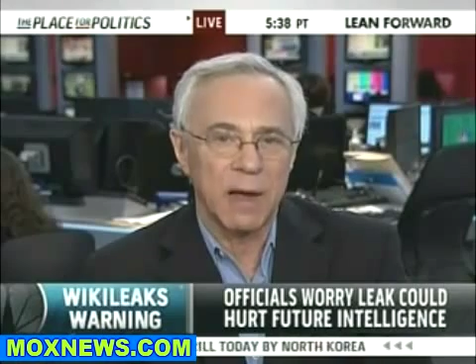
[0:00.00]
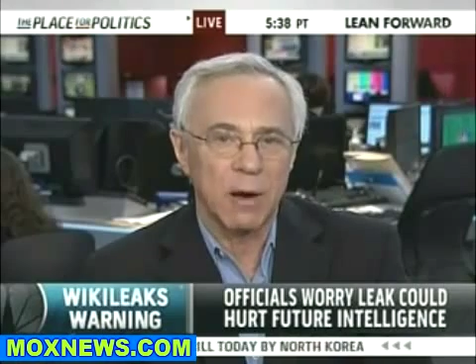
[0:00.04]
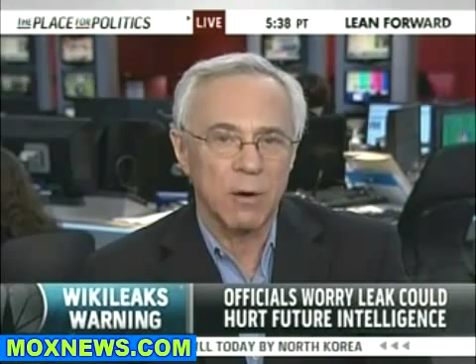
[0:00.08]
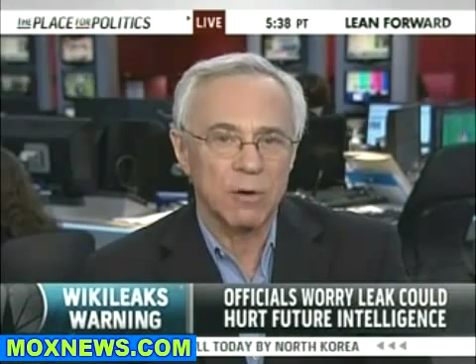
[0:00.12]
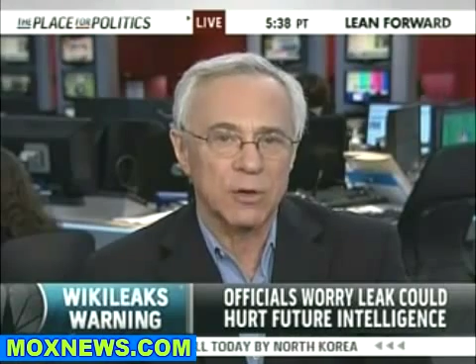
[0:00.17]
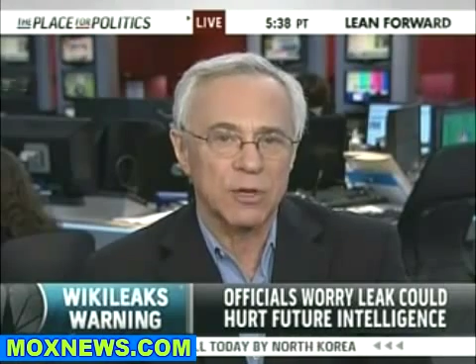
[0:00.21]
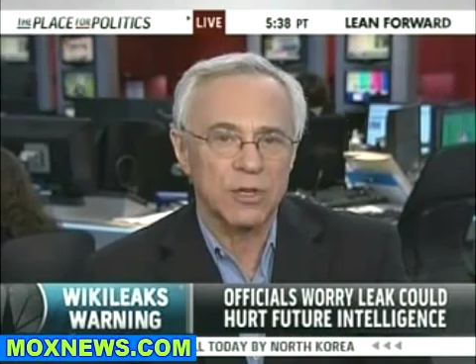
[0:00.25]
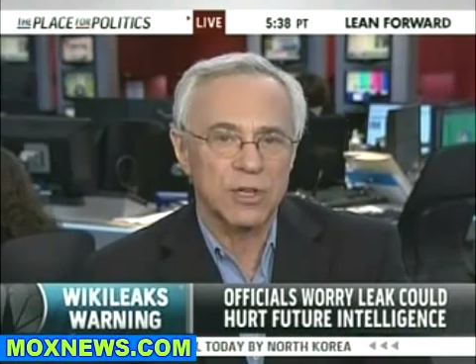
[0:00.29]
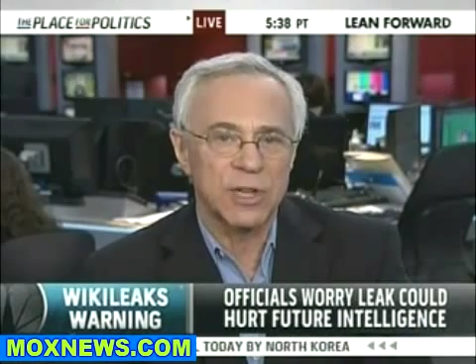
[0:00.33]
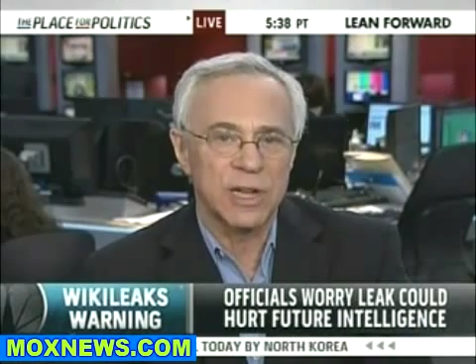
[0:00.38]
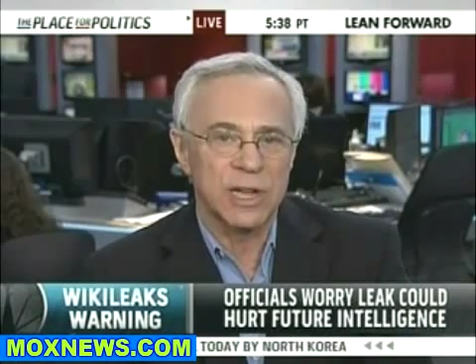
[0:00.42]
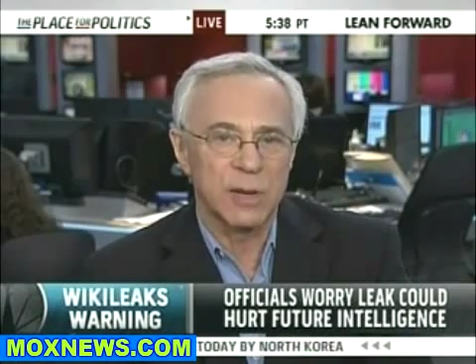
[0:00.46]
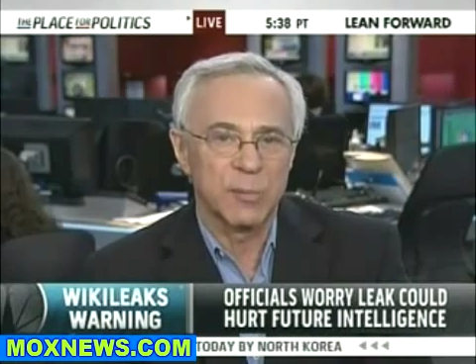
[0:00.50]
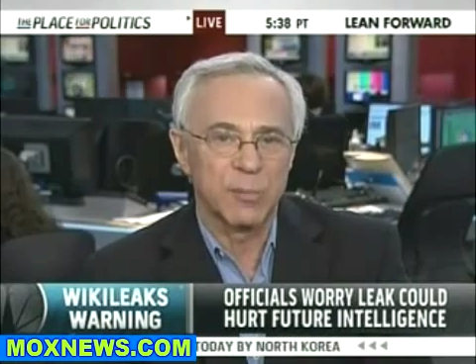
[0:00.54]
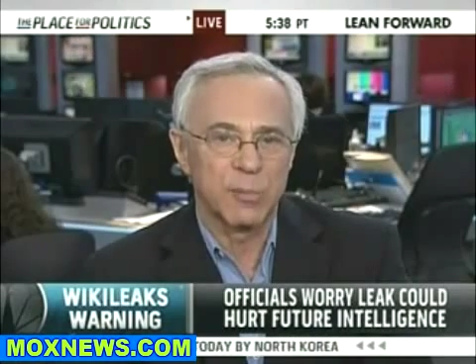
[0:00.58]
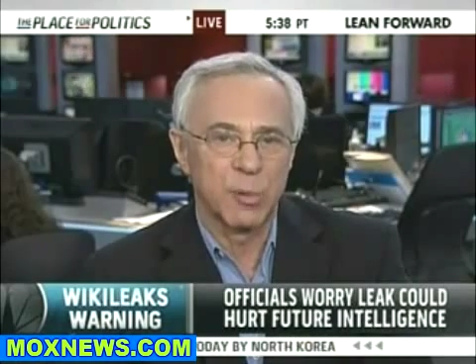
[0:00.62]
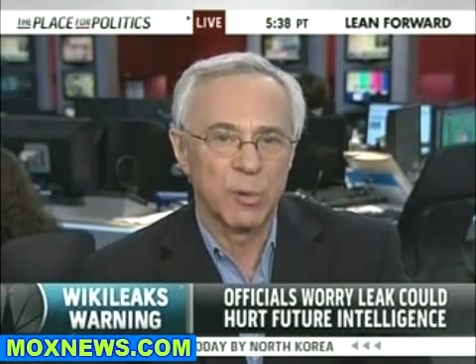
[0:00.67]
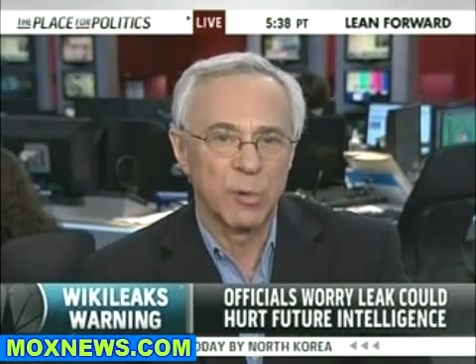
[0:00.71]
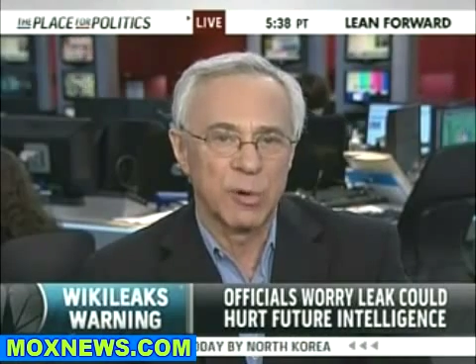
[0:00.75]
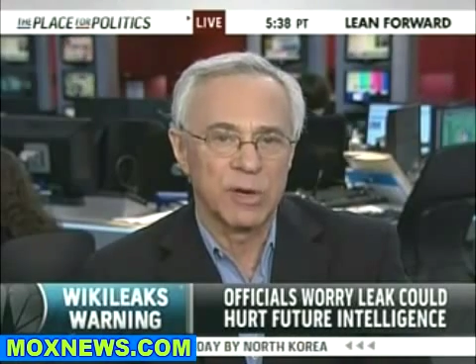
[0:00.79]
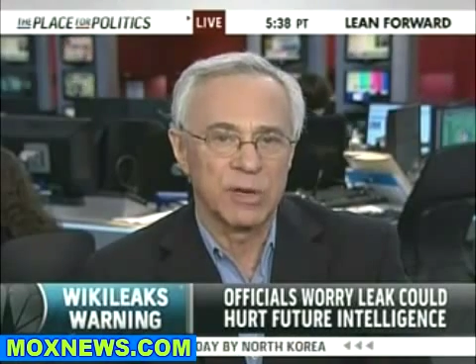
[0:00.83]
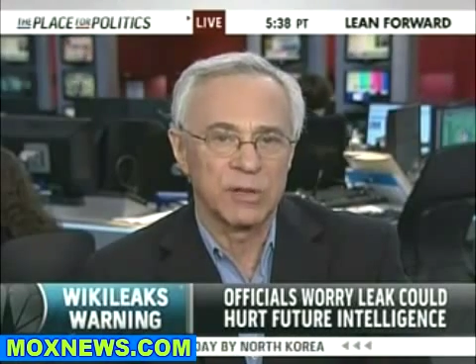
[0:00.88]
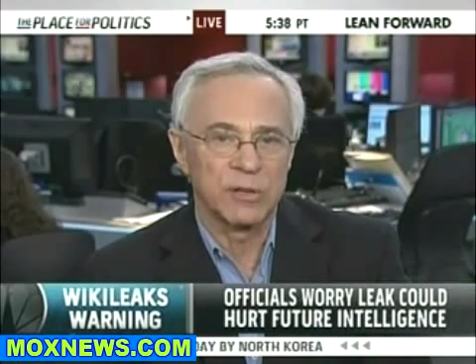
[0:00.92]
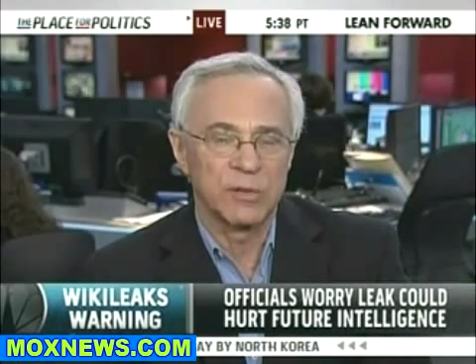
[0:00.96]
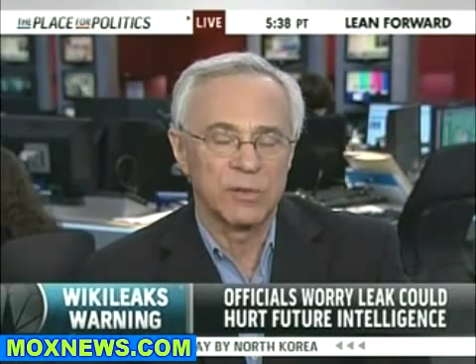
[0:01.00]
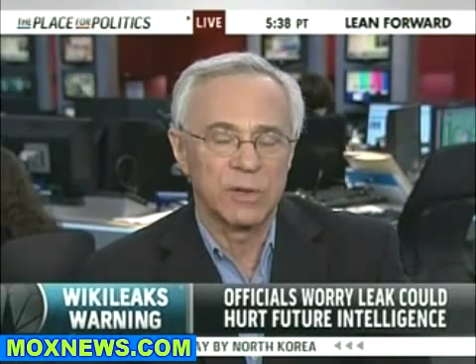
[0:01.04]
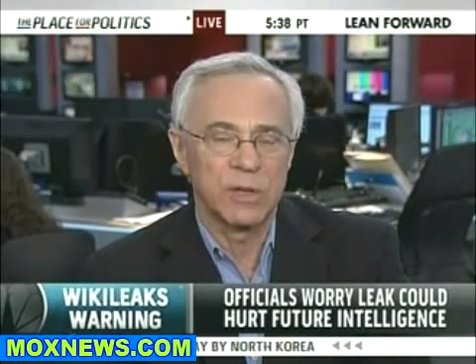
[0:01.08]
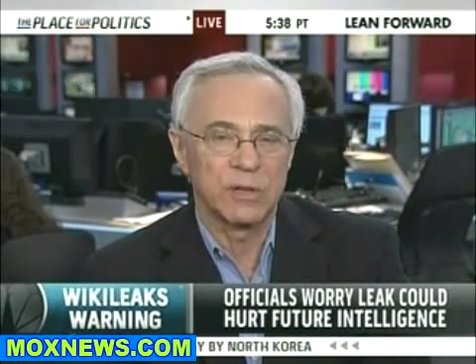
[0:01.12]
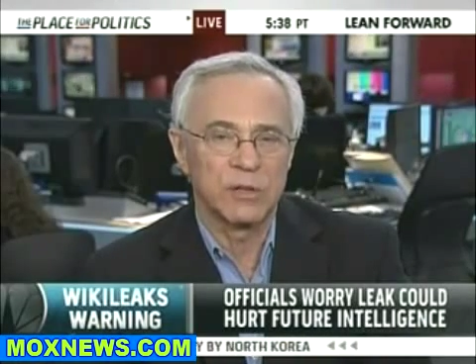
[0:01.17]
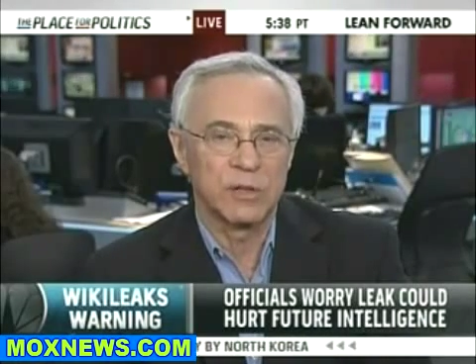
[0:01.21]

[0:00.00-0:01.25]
our standpoint,